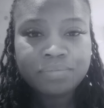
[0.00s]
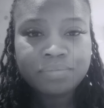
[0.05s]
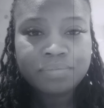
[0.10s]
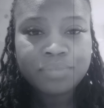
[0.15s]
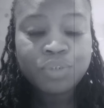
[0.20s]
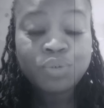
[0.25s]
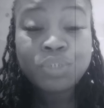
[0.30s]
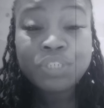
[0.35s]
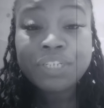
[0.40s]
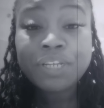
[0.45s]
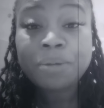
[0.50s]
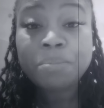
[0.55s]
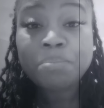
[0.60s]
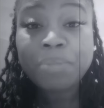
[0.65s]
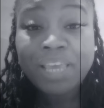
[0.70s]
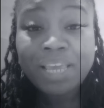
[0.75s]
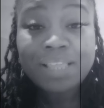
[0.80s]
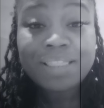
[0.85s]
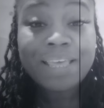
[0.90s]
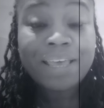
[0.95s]
You shall
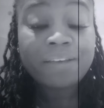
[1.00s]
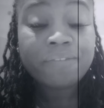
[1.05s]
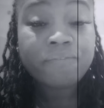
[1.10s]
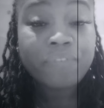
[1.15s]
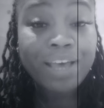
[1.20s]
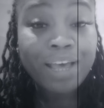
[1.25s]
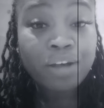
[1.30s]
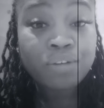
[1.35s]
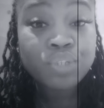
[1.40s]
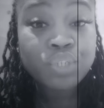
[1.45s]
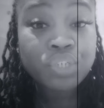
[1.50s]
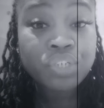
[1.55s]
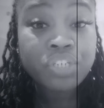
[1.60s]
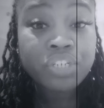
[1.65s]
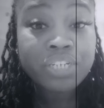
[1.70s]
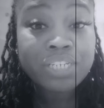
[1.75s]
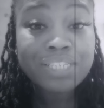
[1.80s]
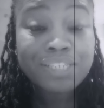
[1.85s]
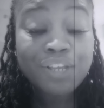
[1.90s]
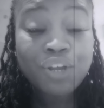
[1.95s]
make that vow to
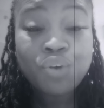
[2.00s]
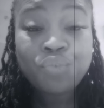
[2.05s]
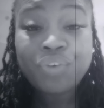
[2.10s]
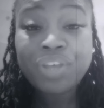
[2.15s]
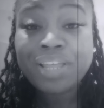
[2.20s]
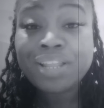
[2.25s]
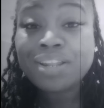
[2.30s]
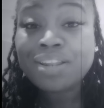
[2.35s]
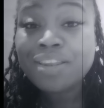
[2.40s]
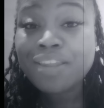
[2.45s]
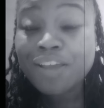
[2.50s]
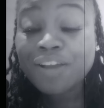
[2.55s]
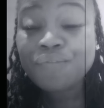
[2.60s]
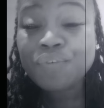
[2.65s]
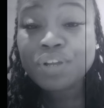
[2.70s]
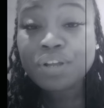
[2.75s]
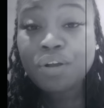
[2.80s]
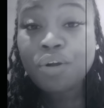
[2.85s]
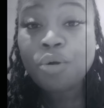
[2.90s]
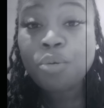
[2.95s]
yourself and
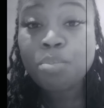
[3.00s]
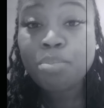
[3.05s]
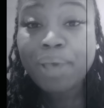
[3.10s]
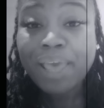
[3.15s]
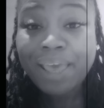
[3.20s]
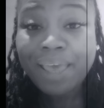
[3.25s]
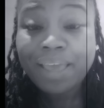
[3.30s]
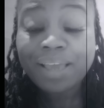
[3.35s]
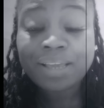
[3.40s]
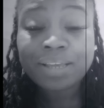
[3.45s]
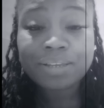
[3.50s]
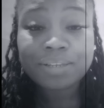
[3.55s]
never go back.